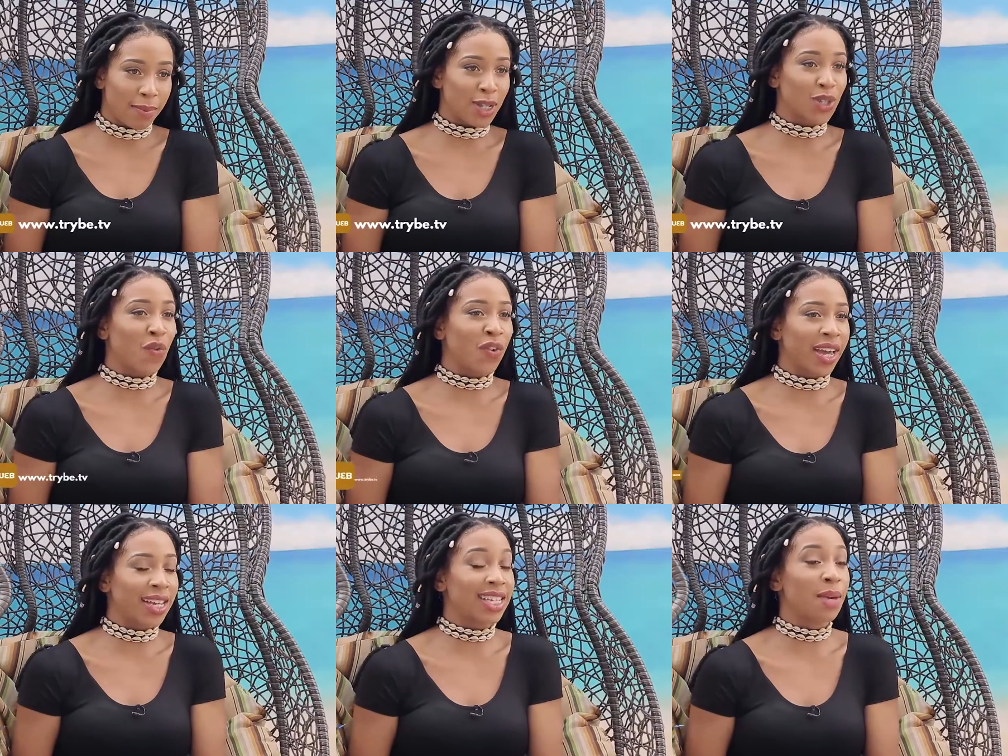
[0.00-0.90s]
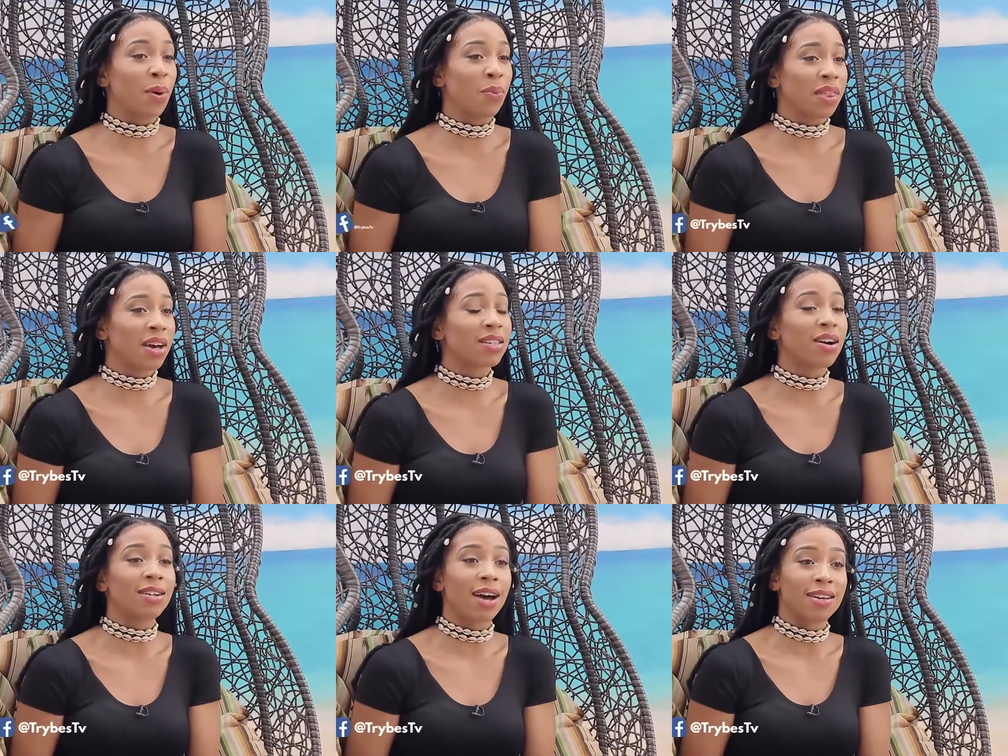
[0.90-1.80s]
Please don't forget to keep up with us
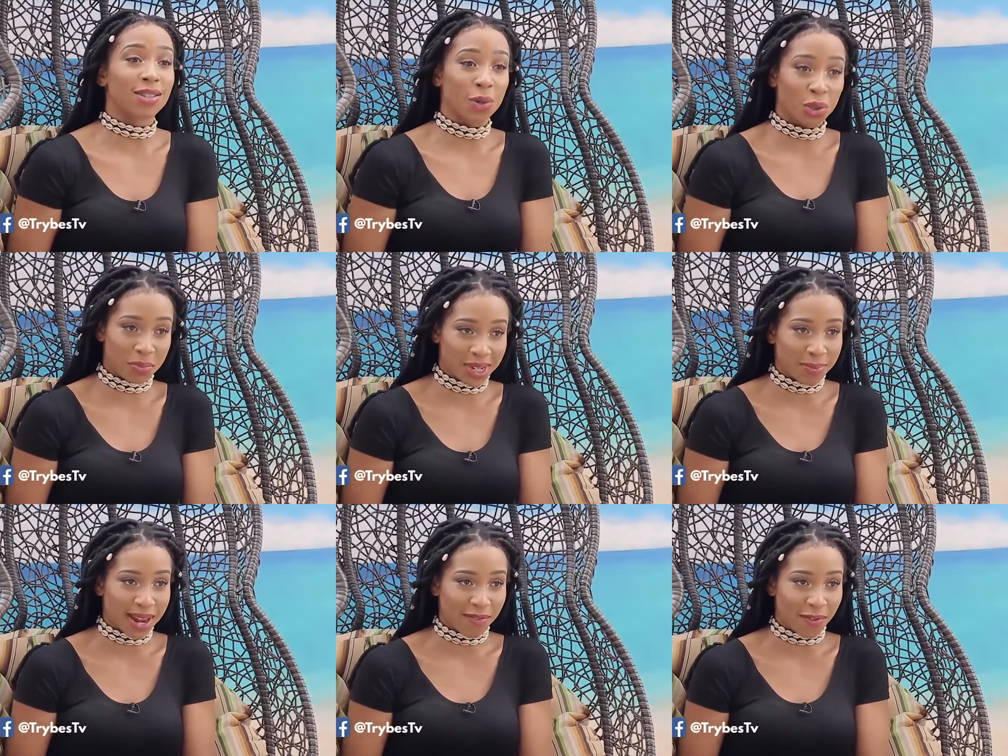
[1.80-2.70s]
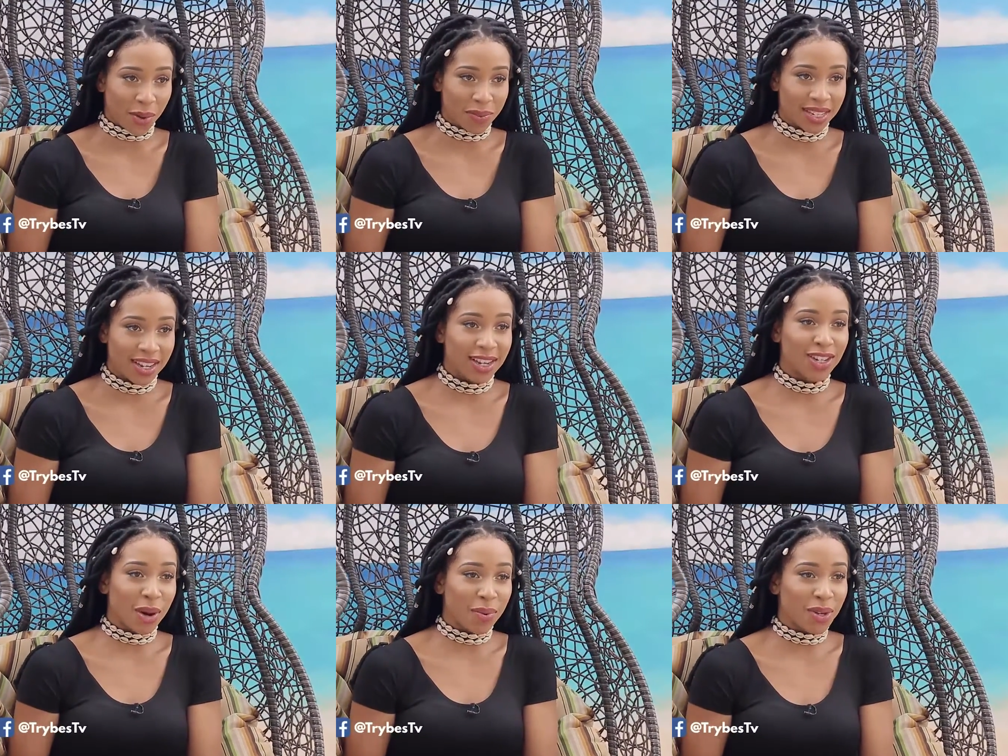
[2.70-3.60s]
on our social media platforms.
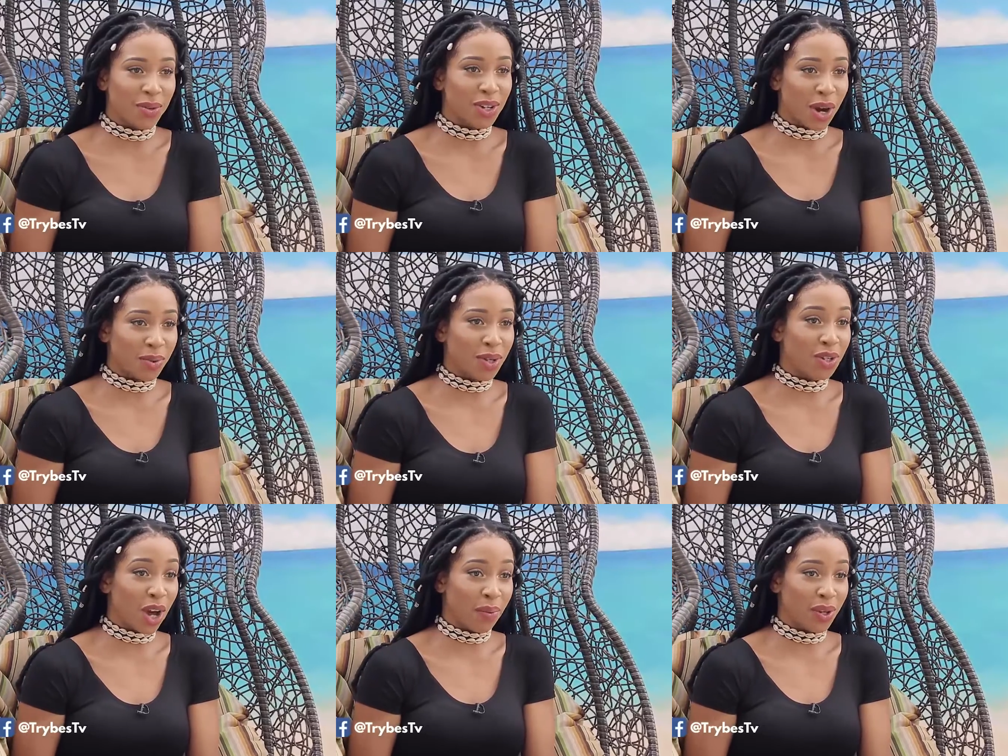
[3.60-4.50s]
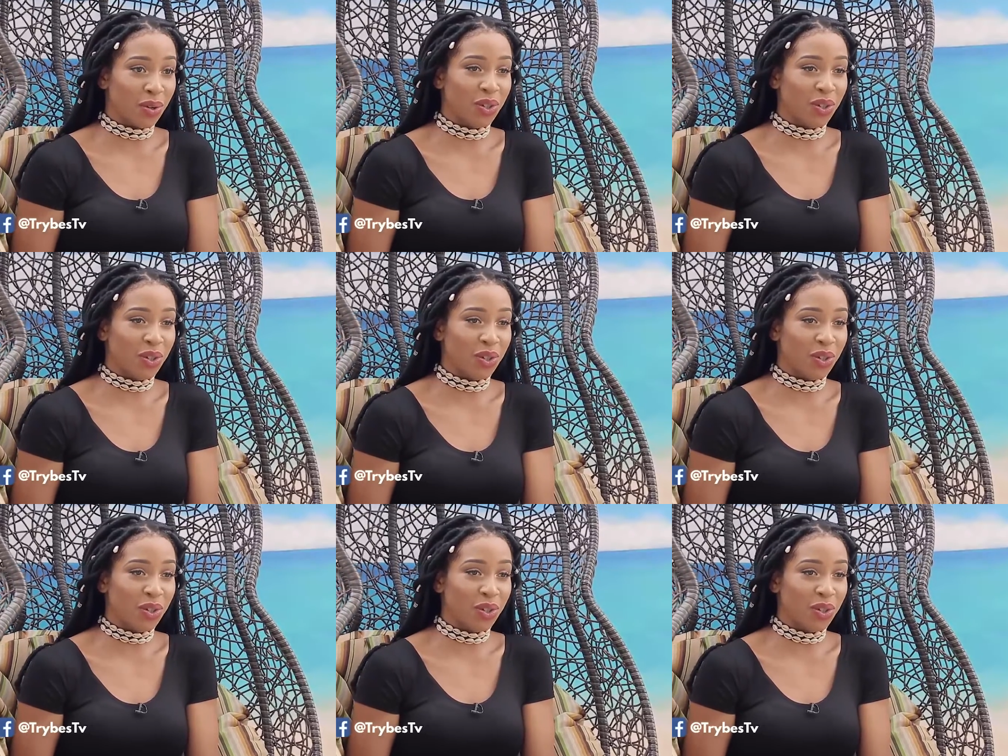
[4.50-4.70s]
www.trybe.tv